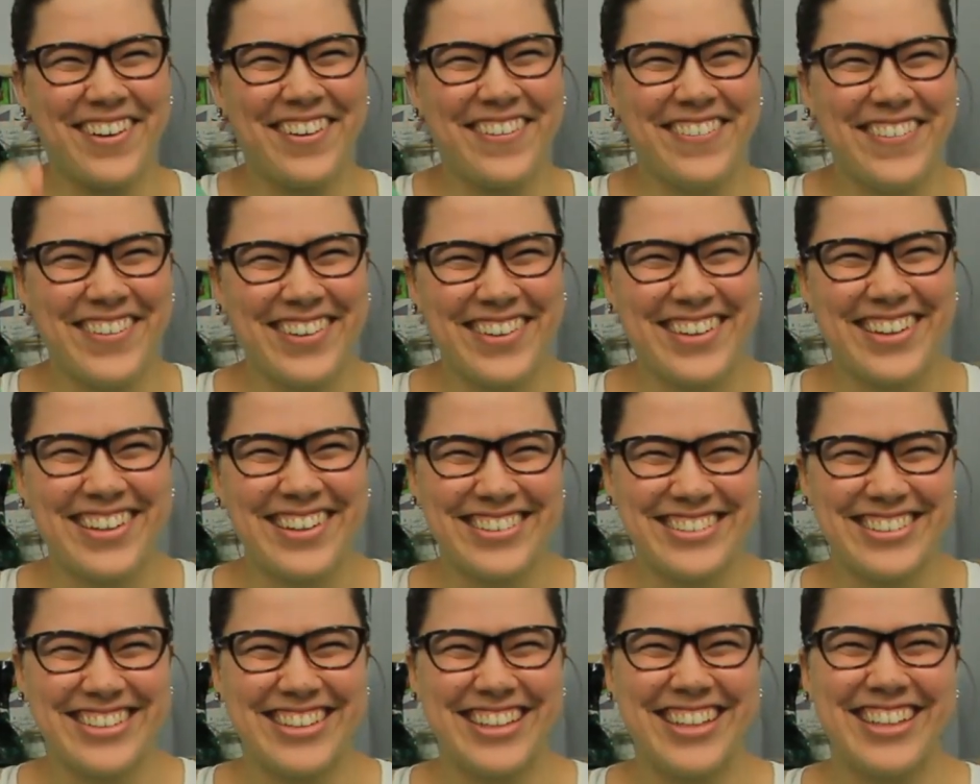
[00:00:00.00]
What
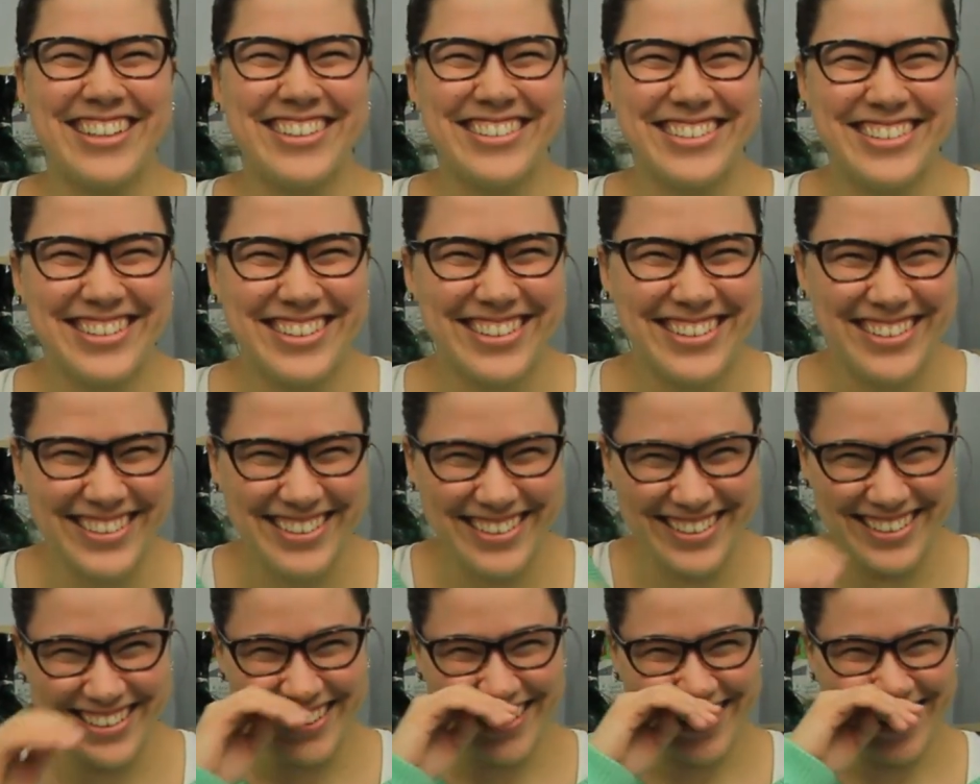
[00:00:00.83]
is this?
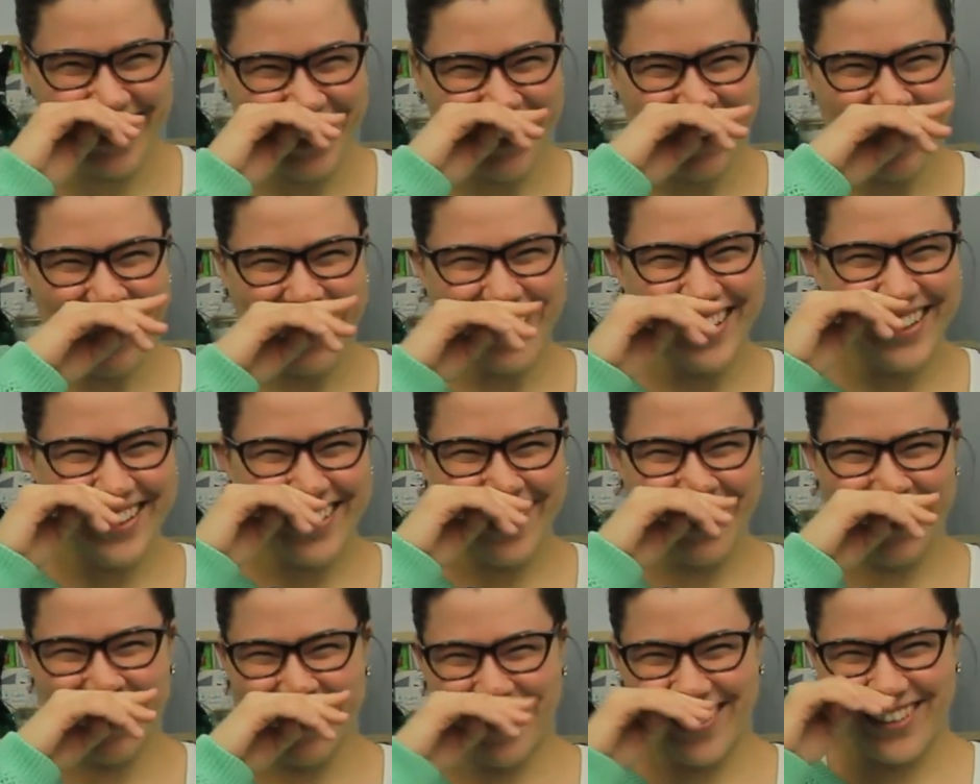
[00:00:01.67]

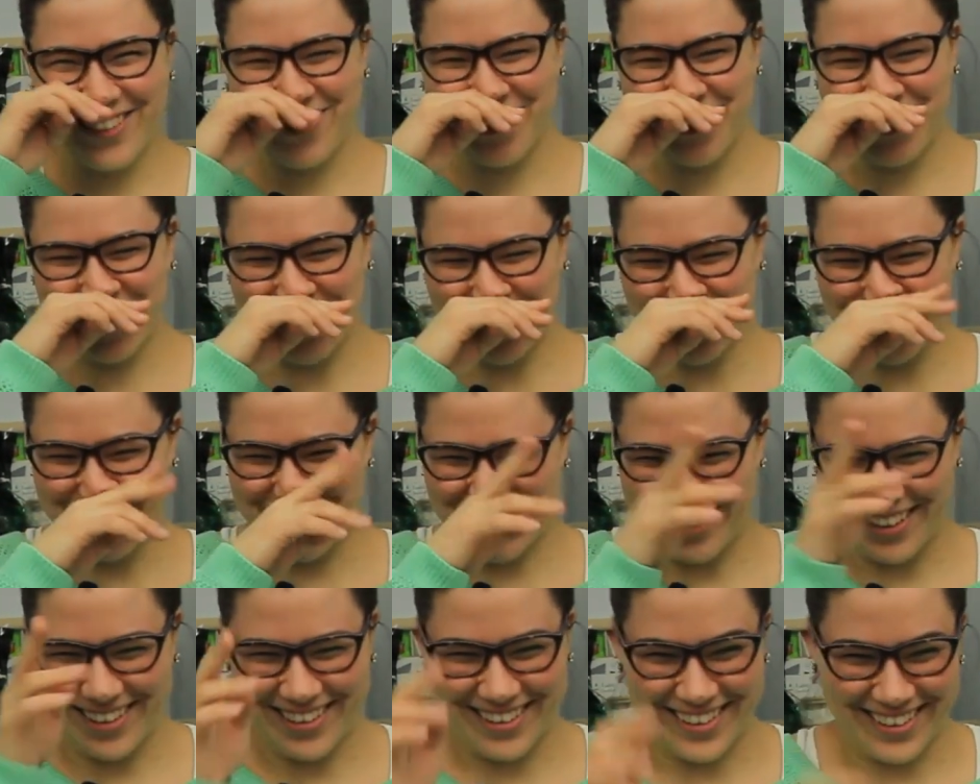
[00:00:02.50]
I cannot
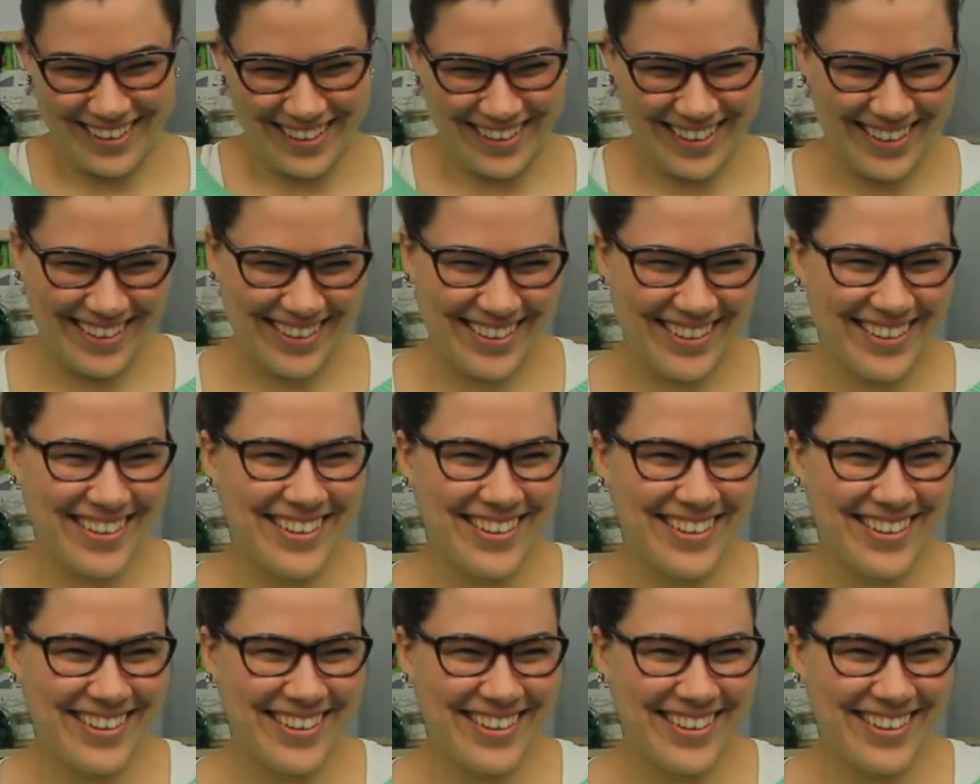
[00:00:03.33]
concentrate.